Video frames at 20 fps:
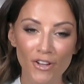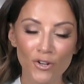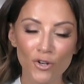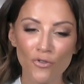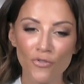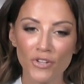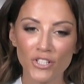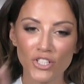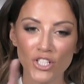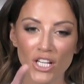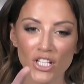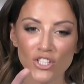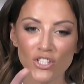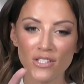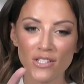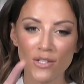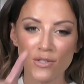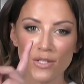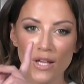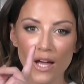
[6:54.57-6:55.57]
I don't know if it
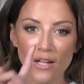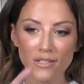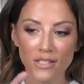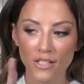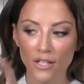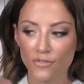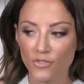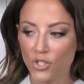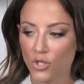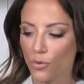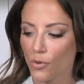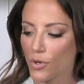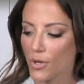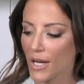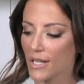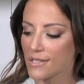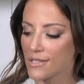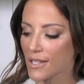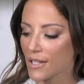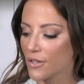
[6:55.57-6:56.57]
changes those odds. I'd love to know what you
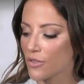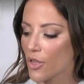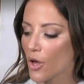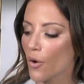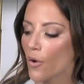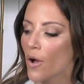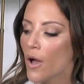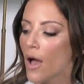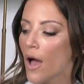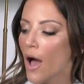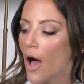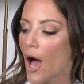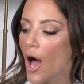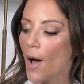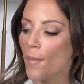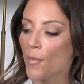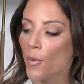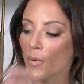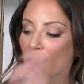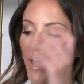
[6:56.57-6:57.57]
guys think, though.
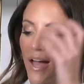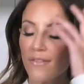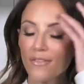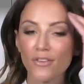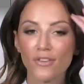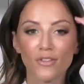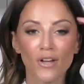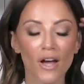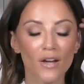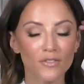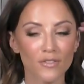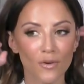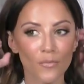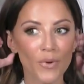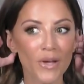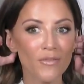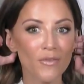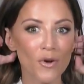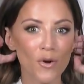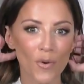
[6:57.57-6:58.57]
Um, we have a,
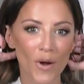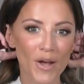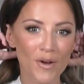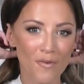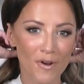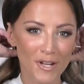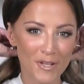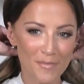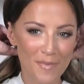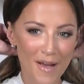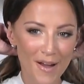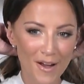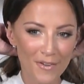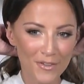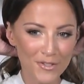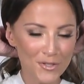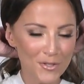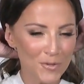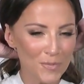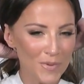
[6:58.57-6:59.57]
we have a great running back on the show.